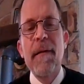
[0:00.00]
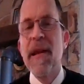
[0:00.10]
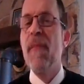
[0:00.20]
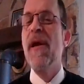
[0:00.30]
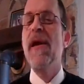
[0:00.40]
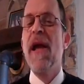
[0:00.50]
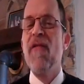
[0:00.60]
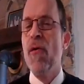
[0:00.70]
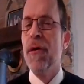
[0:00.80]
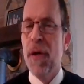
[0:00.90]
let me give
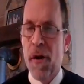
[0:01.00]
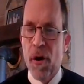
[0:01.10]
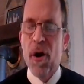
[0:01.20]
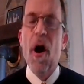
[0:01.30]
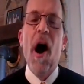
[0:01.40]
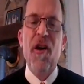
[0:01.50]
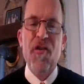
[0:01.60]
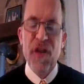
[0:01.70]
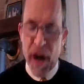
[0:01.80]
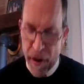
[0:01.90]
you another
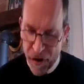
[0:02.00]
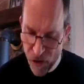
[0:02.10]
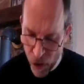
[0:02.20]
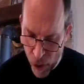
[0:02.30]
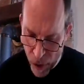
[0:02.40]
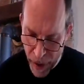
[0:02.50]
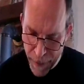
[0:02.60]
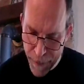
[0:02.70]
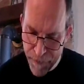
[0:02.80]
cautionary story.